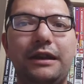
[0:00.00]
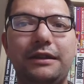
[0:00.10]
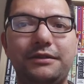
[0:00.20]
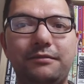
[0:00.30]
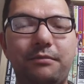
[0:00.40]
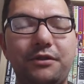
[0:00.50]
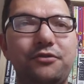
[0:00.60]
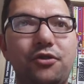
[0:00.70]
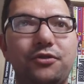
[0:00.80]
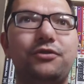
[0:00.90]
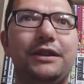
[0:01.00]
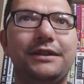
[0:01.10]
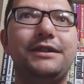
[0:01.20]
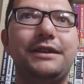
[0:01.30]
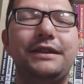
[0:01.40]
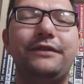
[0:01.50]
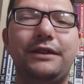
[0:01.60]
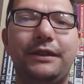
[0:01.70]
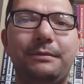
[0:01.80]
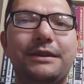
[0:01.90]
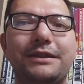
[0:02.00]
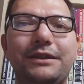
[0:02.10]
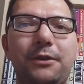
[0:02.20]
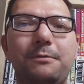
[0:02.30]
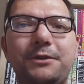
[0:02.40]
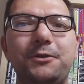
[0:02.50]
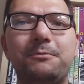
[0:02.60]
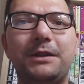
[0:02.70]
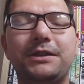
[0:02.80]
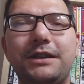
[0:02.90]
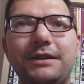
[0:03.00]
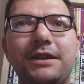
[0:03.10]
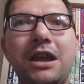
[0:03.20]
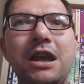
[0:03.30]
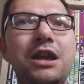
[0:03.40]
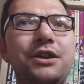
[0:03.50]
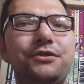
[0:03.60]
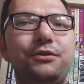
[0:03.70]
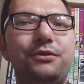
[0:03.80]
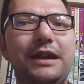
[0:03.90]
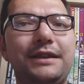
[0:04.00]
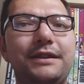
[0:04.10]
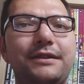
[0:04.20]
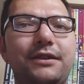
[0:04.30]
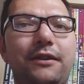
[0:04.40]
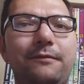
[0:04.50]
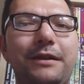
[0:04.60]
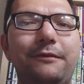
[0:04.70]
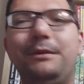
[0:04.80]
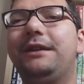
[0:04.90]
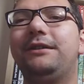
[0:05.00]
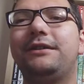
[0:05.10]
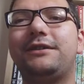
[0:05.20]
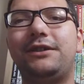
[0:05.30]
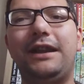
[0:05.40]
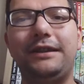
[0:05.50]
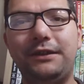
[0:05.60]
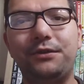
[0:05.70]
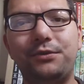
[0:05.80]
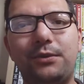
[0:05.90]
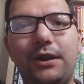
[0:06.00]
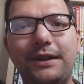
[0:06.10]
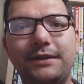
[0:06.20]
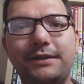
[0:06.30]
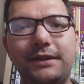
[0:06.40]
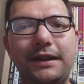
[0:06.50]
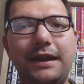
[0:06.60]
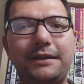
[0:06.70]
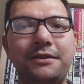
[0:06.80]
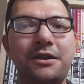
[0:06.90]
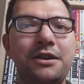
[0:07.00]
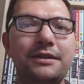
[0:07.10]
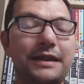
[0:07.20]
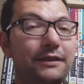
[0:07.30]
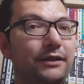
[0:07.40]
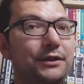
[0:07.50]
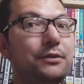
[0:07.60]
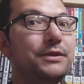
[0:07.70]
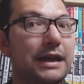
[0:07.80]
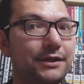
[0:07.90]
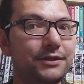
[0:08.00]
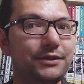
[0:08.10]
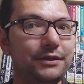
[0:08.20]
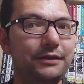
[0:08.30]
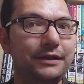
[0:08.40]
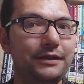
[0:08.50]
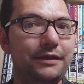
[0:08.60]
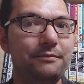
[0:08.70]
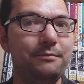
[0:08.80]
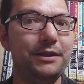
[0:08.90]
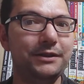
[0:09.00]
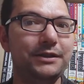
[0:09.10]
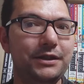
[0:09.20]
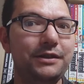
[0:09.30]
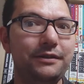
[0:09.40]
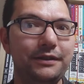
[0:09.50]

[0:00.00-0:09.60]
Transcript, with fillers: uh, but not like significantly but it's a little bit too much as new cases have, have been slightly on the rise again thankfully no deaths in the but